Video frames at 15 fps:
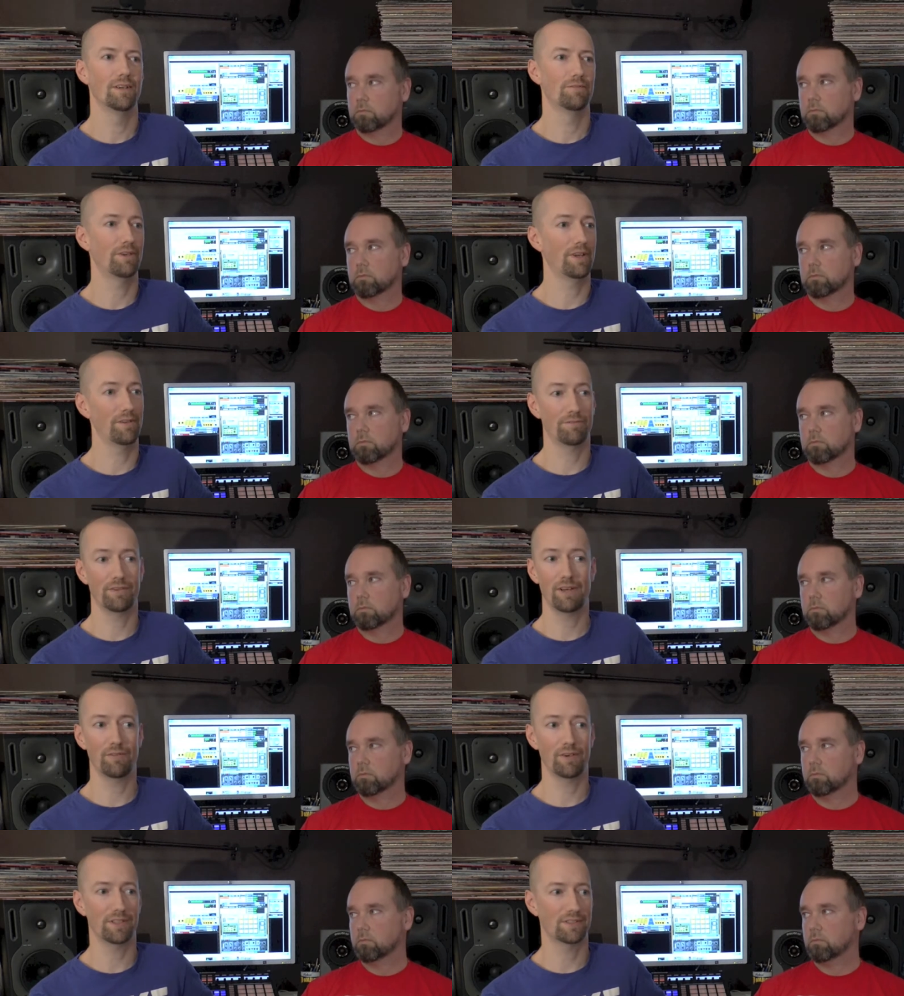Speaker 1: F-
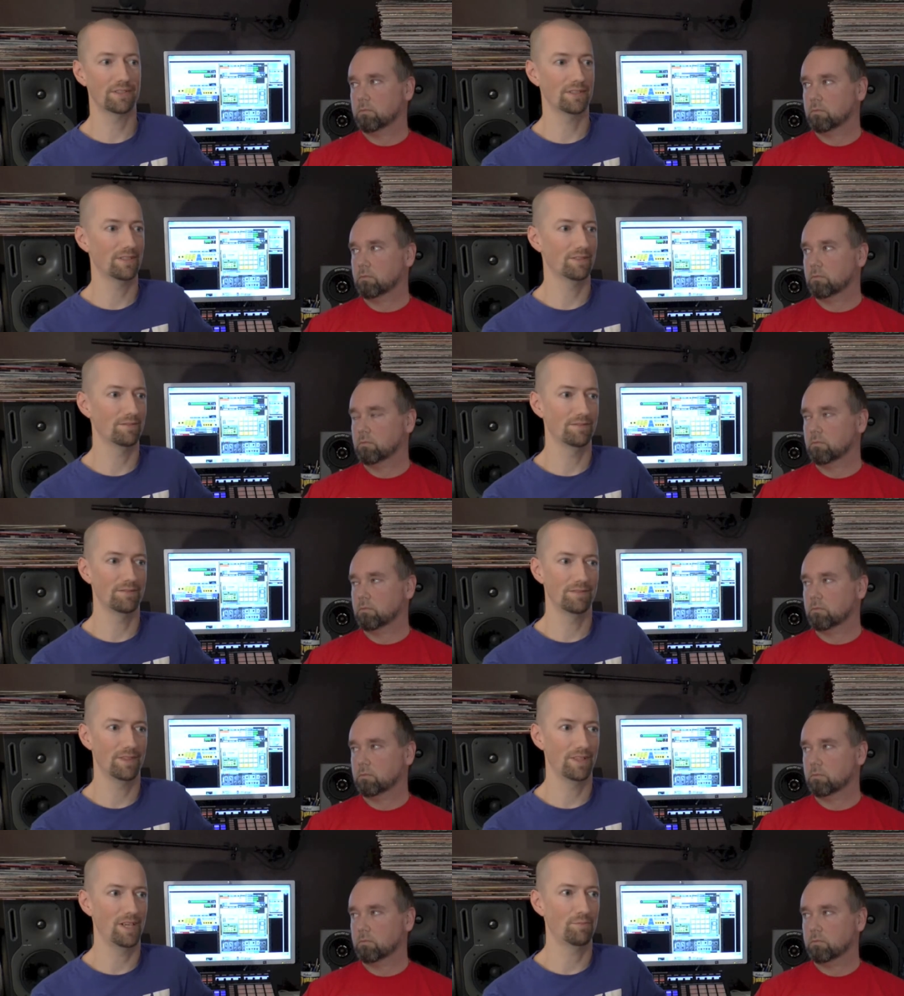favorite
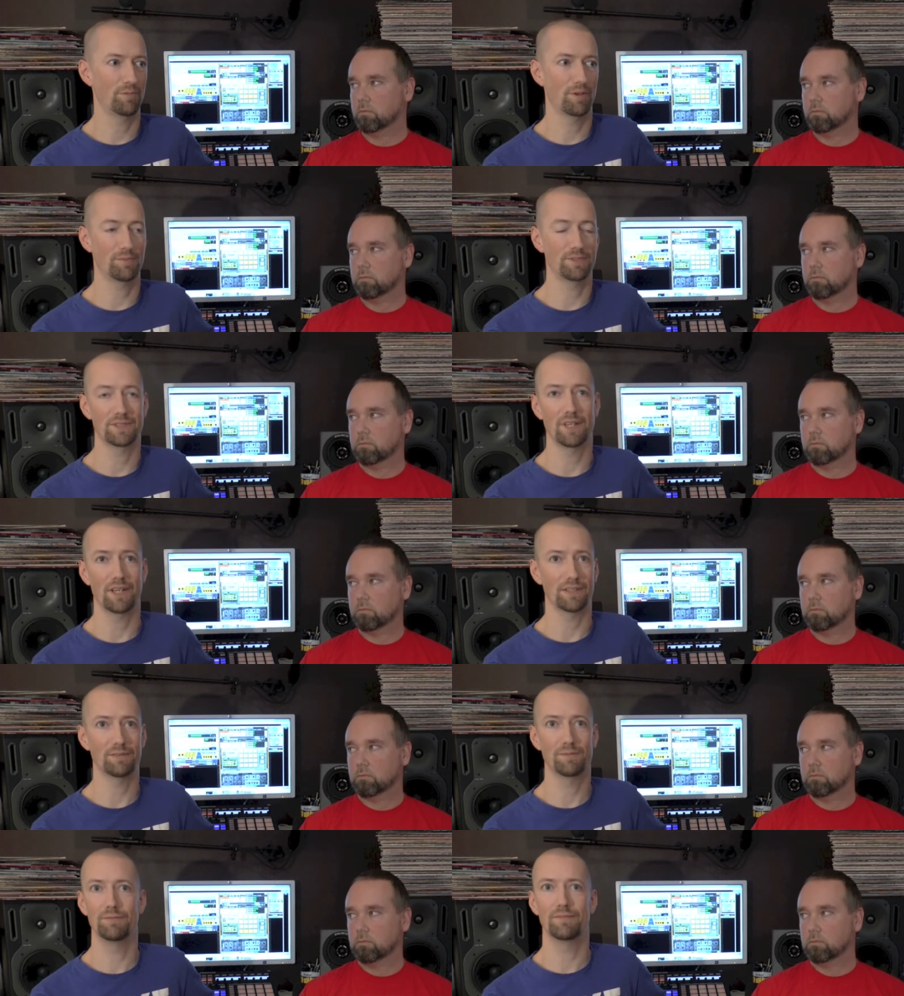uh, hip hop is
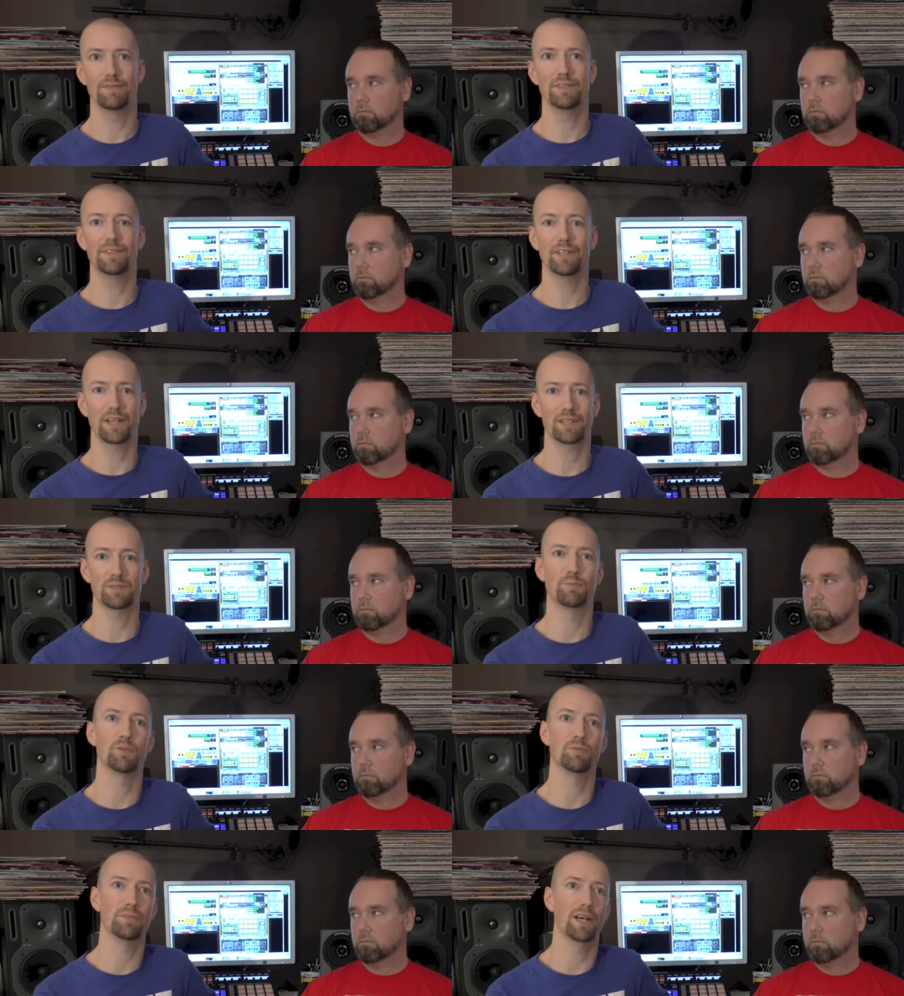like
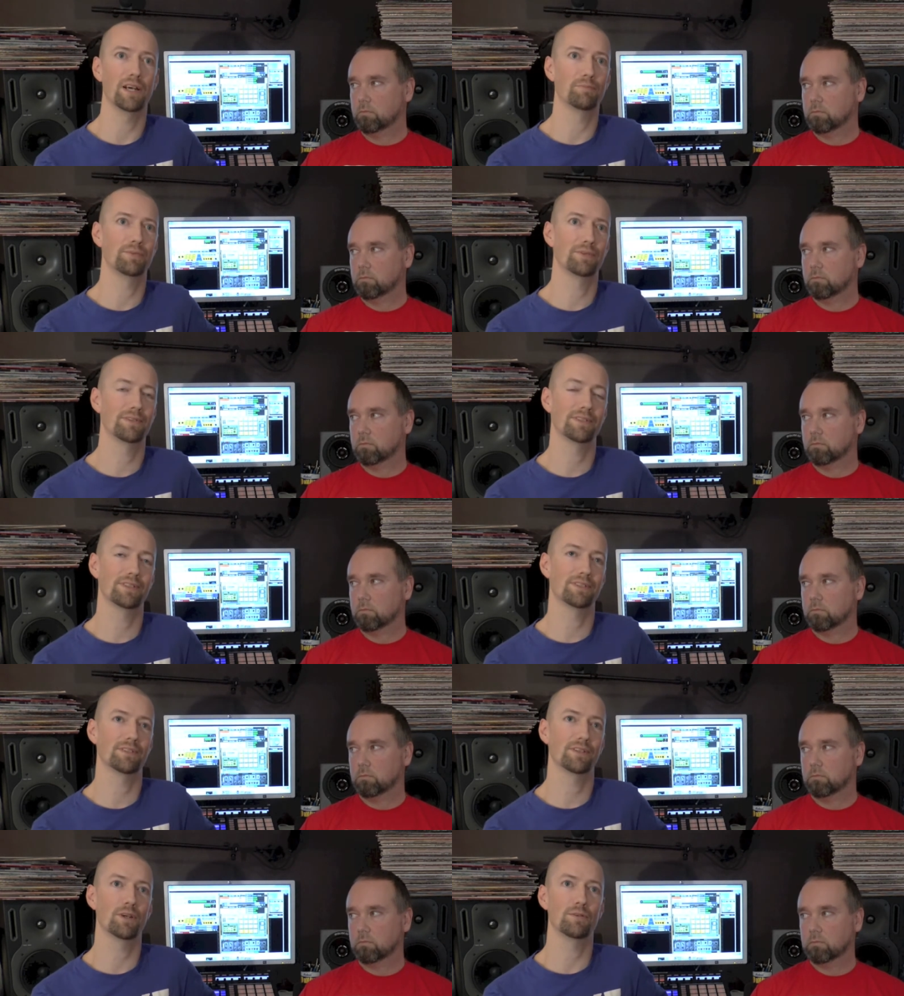90s boom bap,
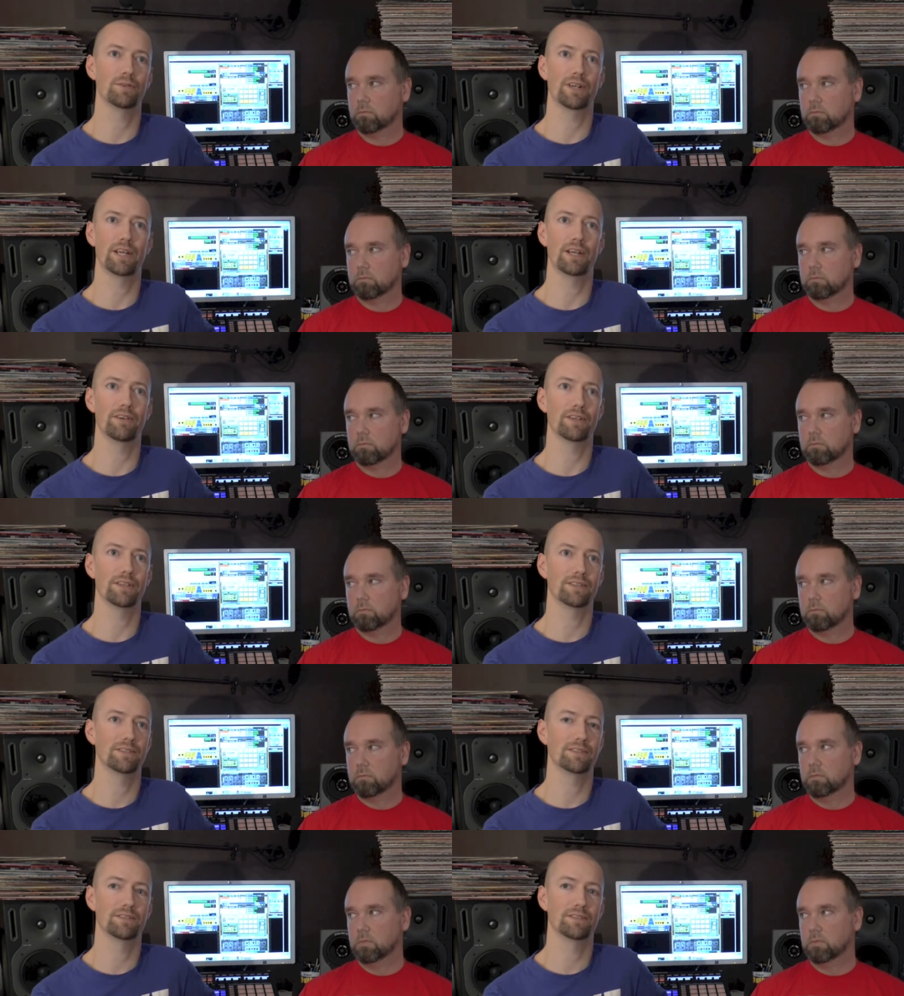golden era.